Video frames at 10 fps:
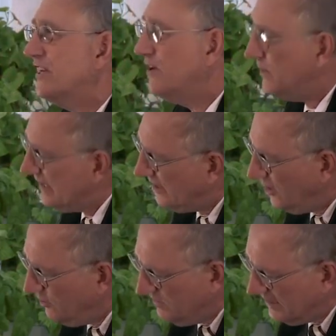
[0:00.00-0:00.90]
And he went
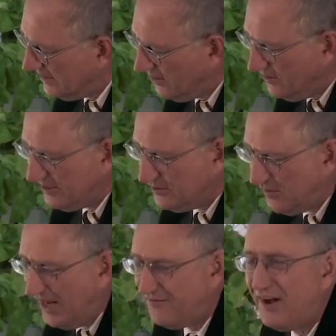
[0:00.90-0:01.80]
home and he told his
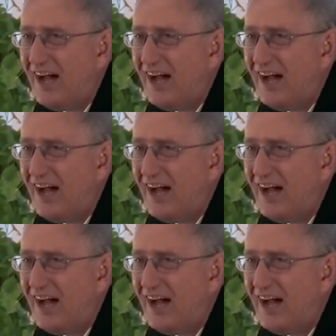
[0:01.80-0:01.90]
wife,